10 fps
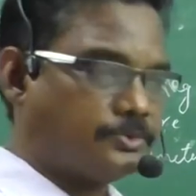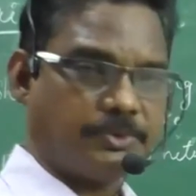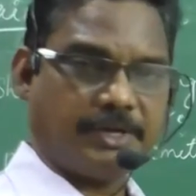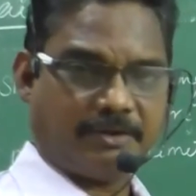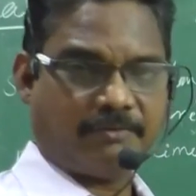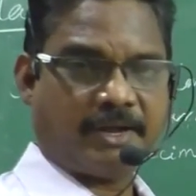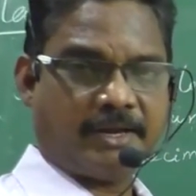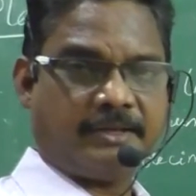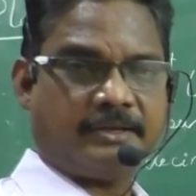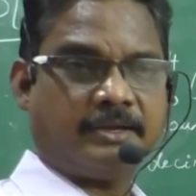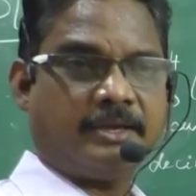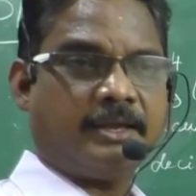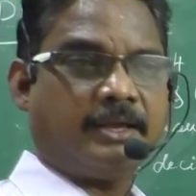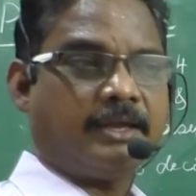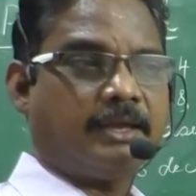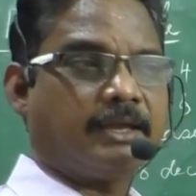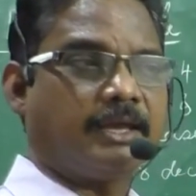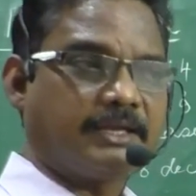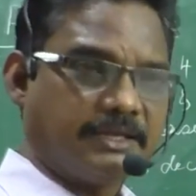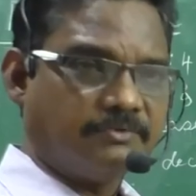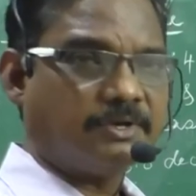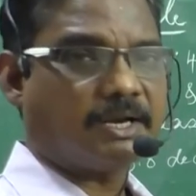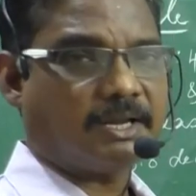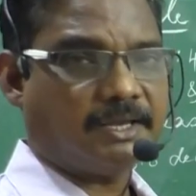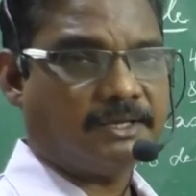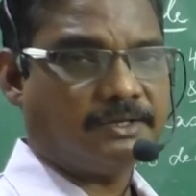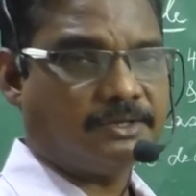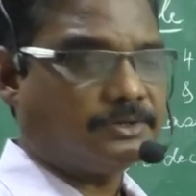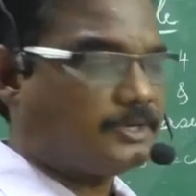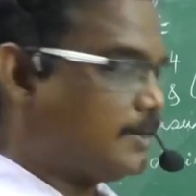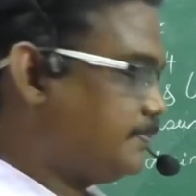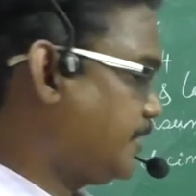to divide a given line into number